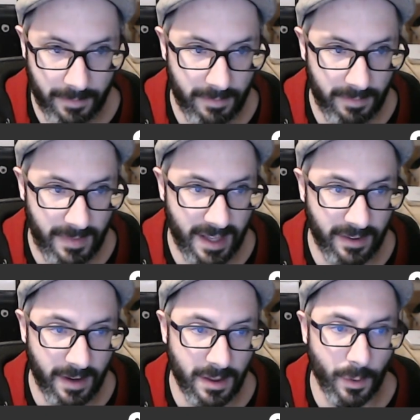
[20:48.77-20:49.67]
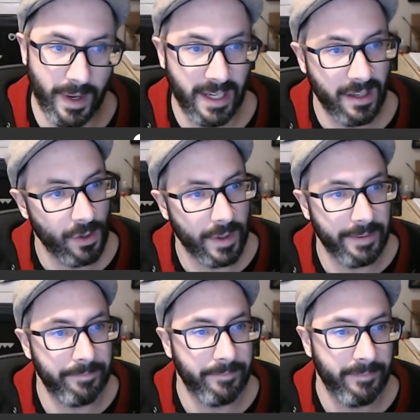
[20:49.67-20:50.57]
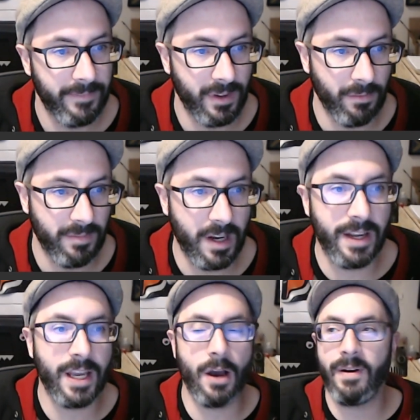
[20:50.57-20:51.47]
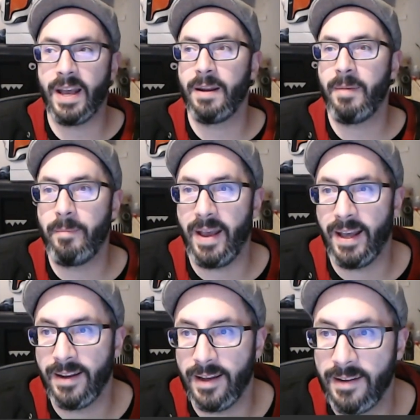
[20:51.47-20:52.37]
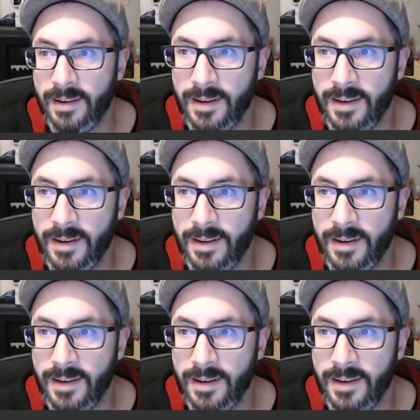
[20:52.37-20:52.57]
that's another way to do it. So there you go, Anime Panda.